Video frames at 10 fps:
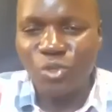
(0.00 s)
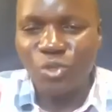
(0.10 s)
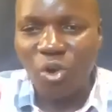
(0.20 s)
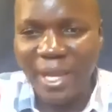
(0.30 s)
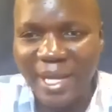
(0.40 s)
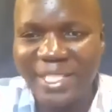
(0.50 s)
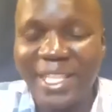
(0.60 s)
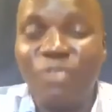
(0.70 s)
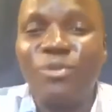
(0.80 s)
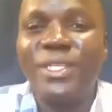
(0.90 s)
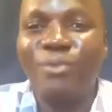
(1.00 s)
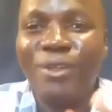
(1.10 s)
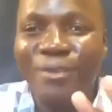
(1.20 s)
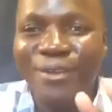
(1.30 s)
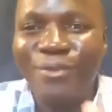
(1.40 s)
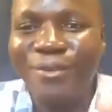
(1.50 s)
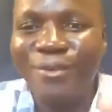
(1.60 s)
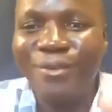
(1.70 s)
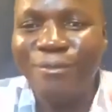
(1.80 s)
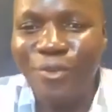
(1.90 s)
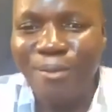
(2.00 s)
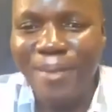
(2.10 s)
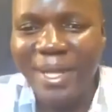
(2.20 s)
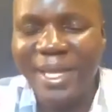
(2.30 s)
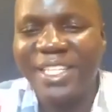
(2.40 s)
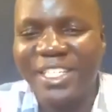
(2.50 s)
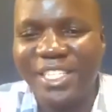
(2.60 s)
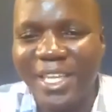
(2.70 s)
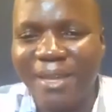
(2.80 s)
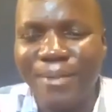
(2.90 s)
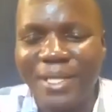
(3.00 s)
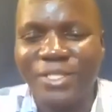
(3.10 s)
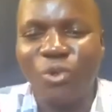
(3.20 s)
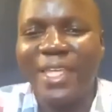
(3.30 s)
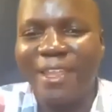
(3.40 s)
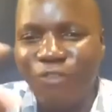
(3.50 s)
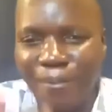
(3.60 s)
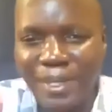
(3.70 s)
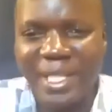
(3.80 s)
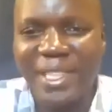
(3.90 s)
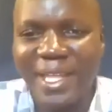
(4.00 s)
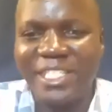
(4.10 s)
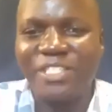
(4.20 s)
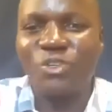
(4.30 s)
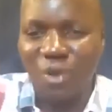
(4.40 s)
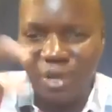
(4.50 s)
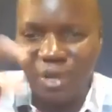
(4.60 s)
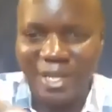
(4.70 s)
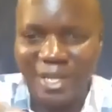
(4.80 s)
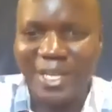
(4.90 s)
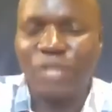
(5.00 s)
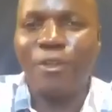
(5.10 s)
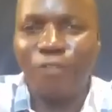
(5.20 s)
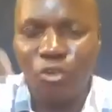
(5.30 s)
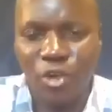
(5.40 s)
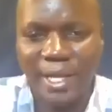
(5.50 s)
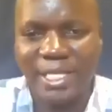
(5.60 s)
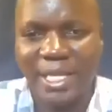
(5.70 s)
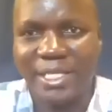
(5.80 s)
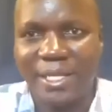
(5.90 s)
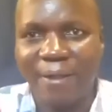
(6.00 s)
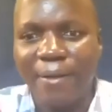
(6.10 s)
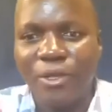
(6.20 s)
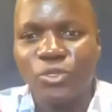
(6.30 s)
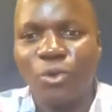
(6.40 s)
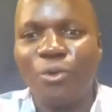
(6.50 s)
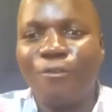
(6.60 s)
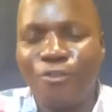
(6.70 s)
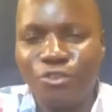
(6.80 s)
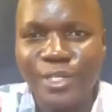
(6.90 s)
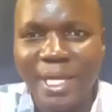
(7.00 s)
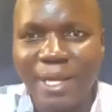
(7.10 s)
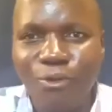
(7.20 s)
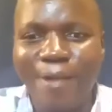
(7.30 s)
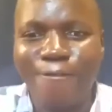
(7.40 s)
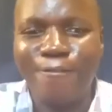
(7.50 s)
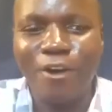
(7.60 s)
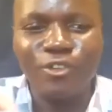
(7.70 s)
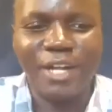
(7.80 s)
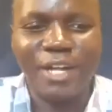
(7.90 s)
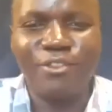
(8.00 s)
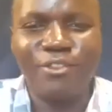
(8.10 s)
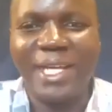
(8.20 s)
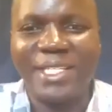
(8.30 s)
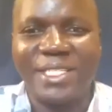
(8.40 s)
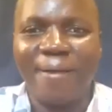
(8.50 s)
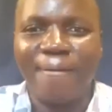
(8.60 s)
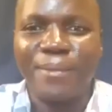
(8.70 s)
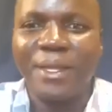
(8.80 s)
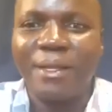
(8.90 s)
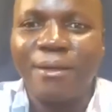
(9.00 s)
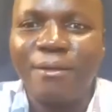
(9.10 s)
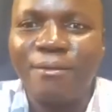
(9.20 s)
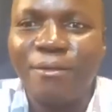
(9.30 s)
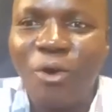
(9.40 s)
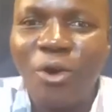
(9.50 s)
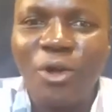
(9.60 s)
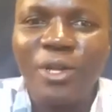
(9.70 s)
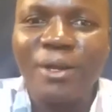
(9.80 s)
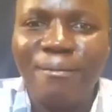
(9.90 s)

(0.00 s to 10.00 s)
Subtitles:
we collect, then we make a decision based on the information that we have collected. So today we have found out that all